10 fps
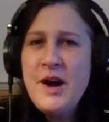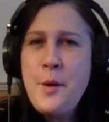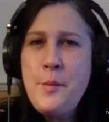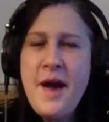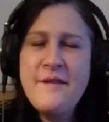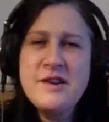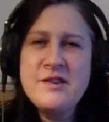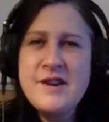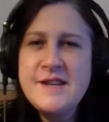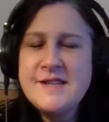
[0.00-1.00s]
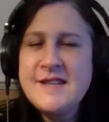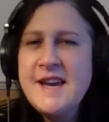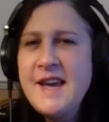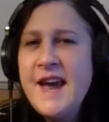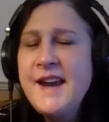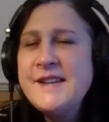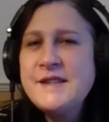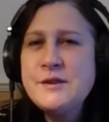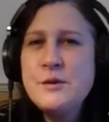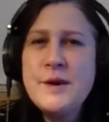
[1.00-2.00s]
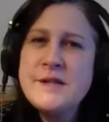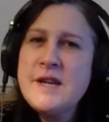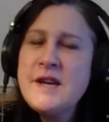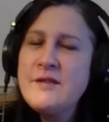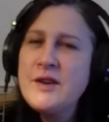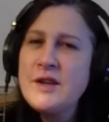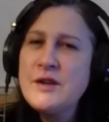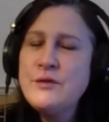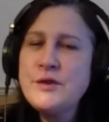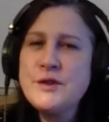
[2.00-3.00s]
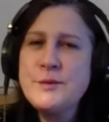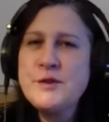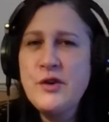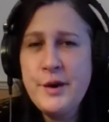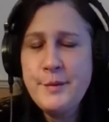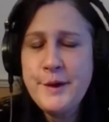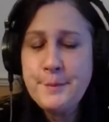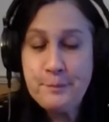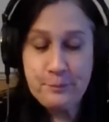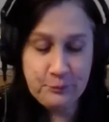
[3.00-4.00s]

Hope you're having a great day. And as always, thank you for subscribing.